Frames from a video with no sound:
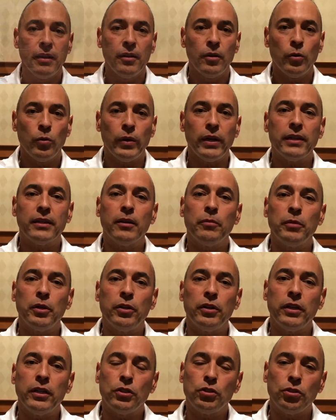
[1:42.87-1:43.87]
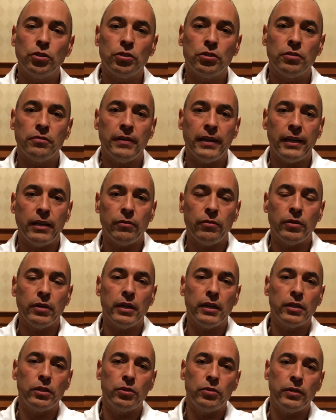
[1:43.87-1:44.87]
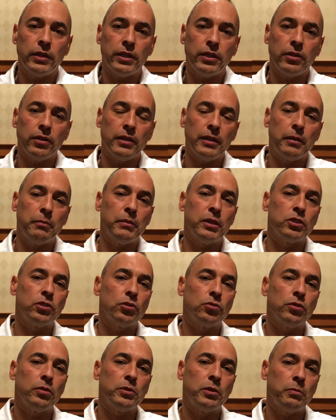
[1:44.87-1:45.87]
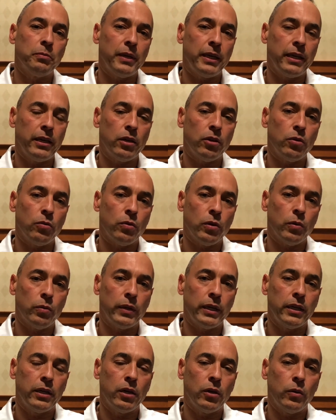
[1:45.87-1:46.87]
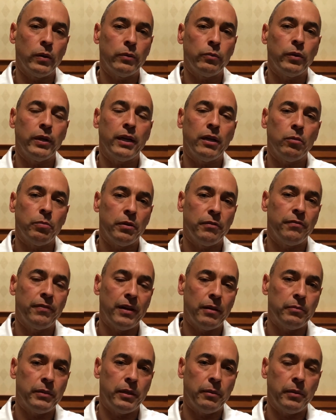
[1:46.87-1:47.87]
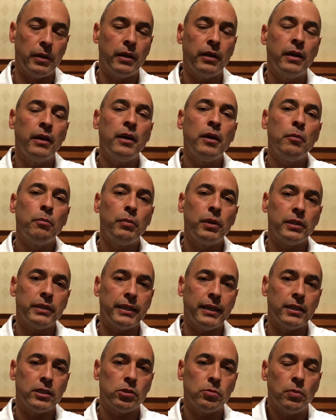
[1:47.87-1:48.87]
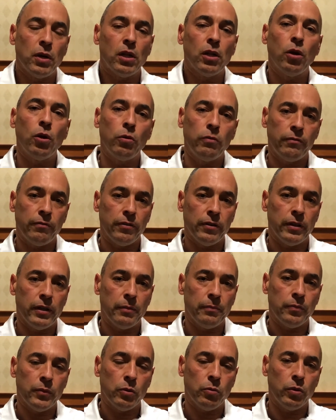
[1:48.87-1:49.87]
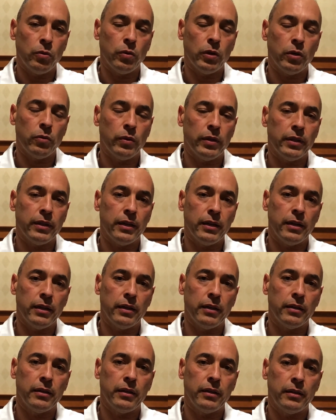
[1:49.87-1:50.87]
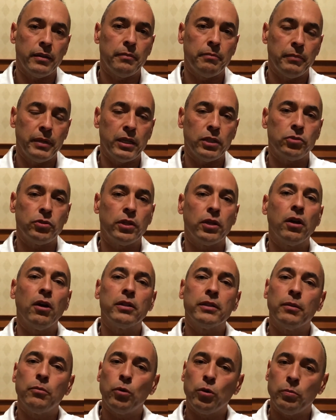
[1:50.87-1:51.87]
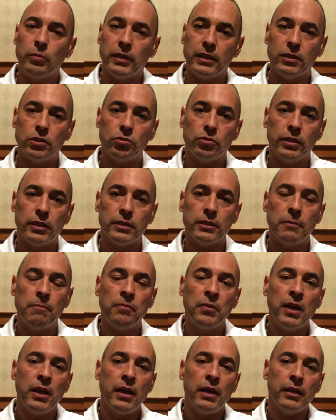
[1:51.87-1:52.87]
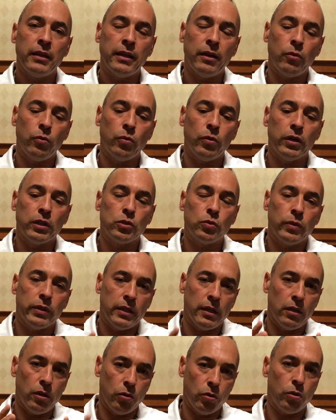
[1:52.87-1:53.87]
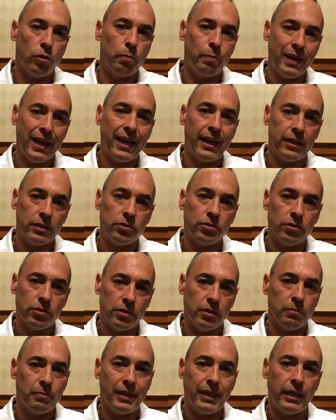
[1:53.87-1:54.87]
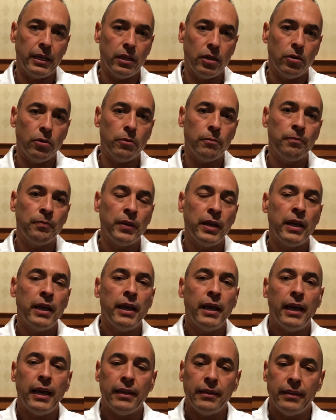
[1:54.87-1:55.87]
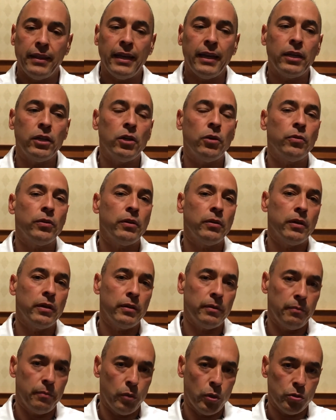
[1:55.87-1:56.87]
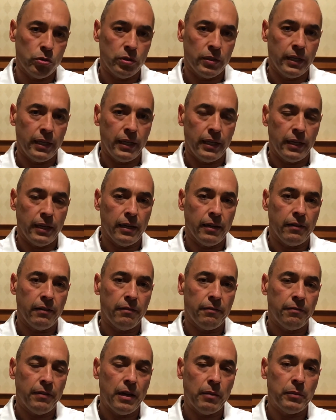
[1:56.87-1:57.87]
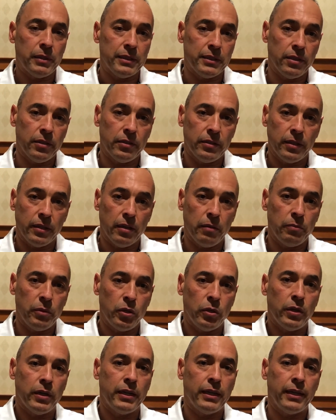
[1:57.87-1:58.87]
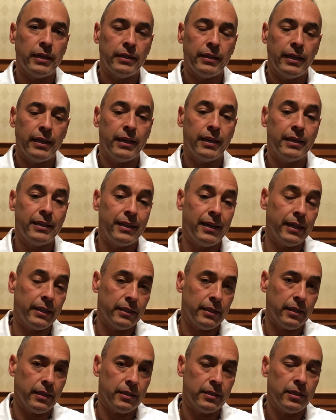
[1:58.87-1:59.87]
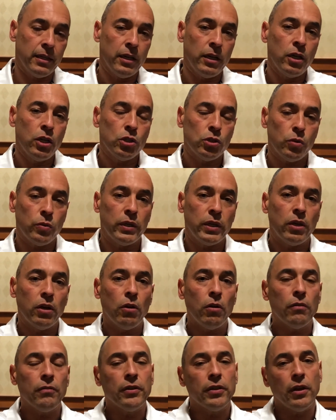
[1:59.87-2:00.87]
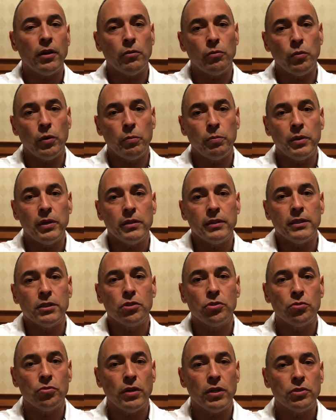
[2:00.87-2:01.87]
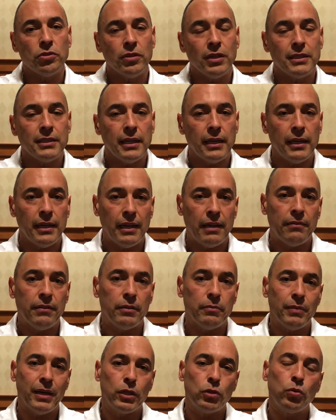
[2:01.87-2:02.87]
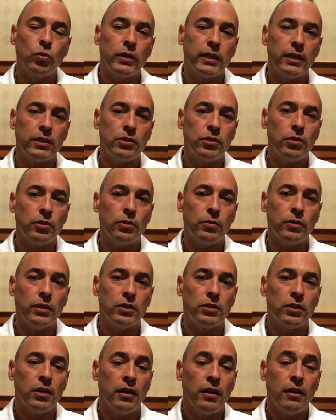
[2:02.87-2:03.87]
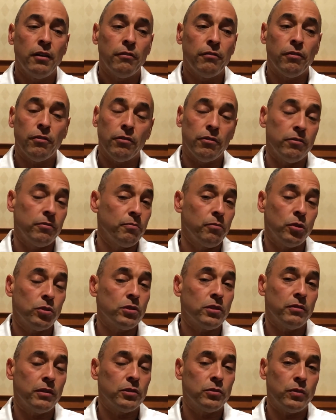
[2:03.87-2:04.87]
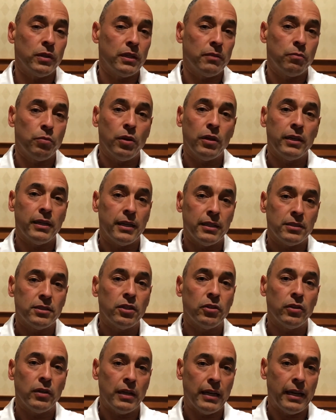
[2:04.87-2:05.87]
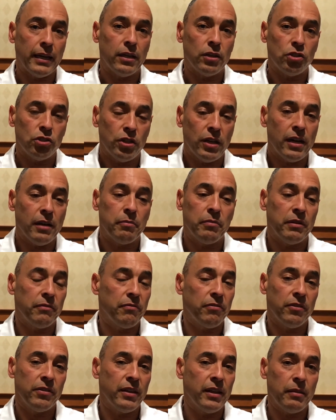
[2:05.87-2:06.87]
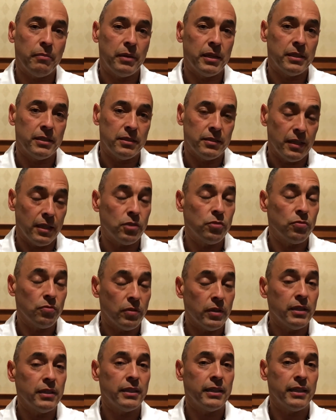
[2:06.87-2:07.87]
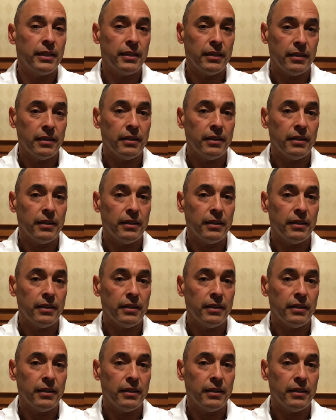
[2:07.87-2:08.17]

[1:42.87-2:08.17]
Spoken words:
We at Community Church of Hayward do a yearly mission trip to Mexico where we go and we help a family by building a small home for them. We work with a ministry called Amor Ministries that works with the local pastors in Mexico, and they know the most needy families there in the community, and they connect us. So we go over there and we build a structure that's 11 22, which for most of us would probably consider it like a shack, but for them it's really